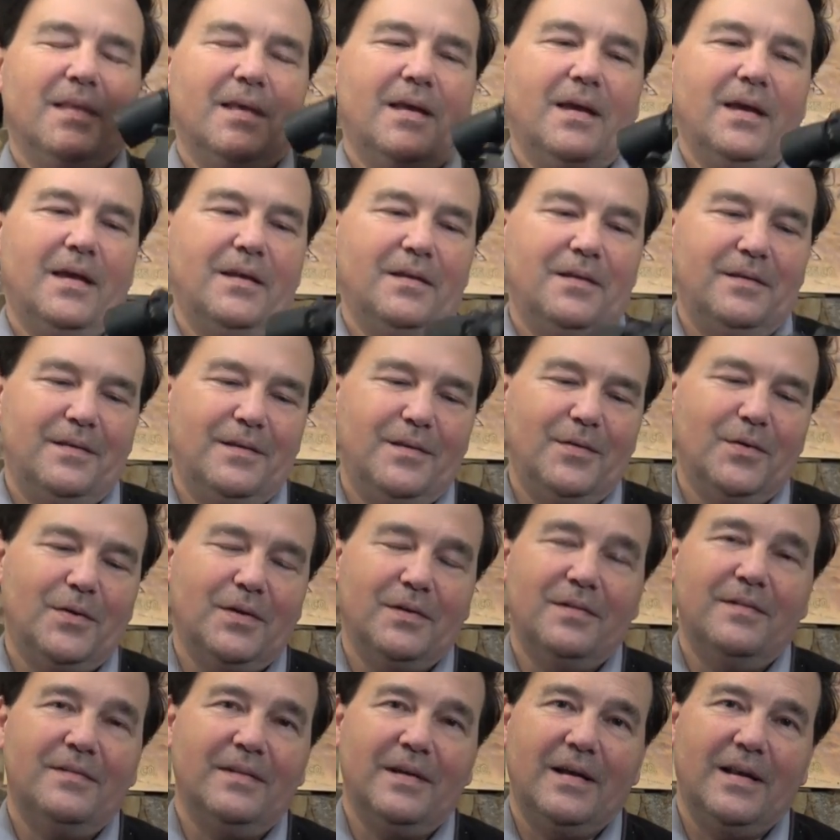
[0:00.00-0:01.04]
And you
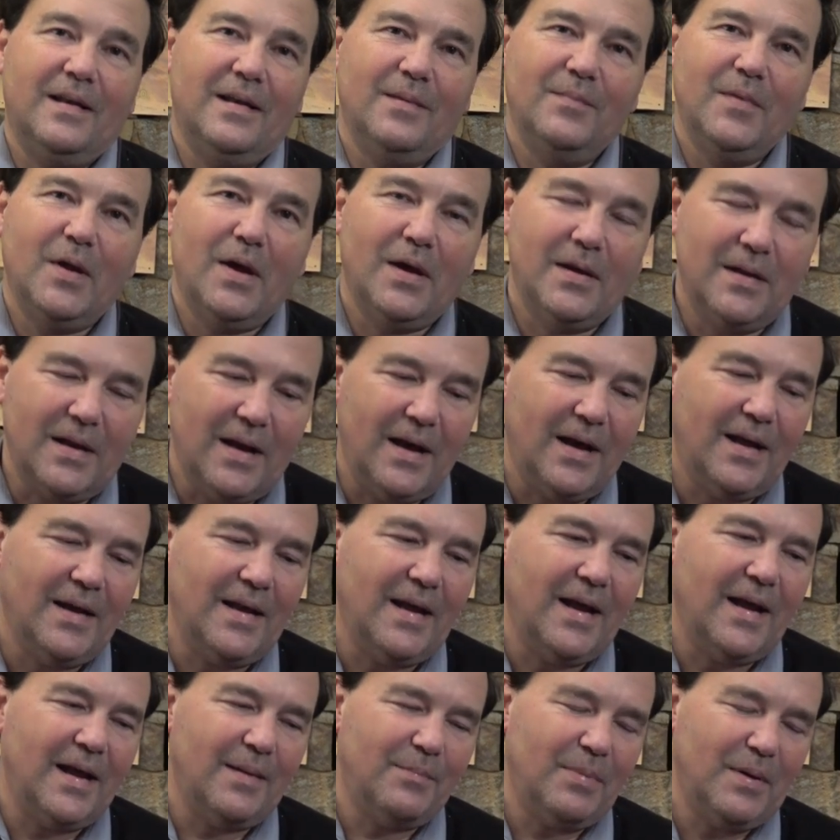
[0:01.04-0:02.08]
can tell I'm not
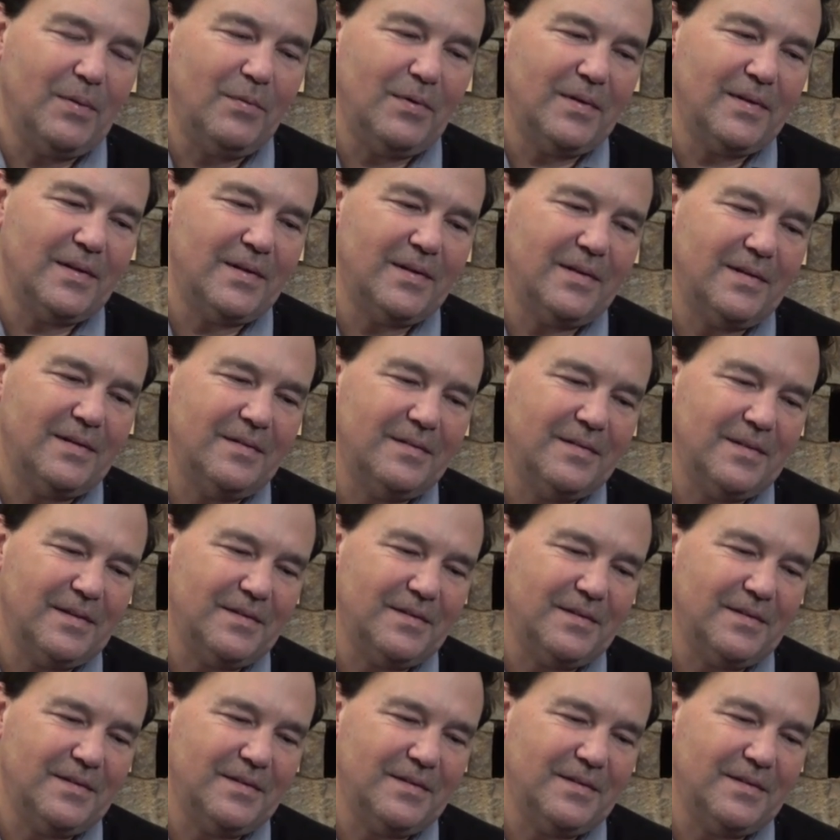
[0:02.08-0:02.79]
unhappy with it.